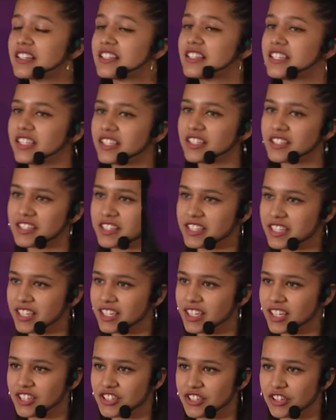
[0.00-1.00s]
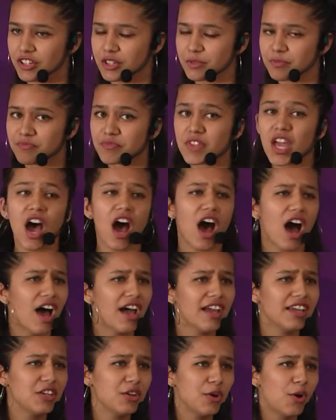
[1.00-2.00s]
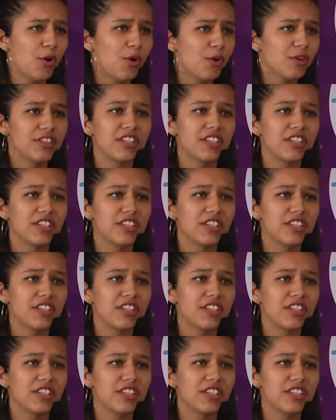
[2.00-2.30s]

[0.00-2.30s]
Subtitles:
Dear teenager, I know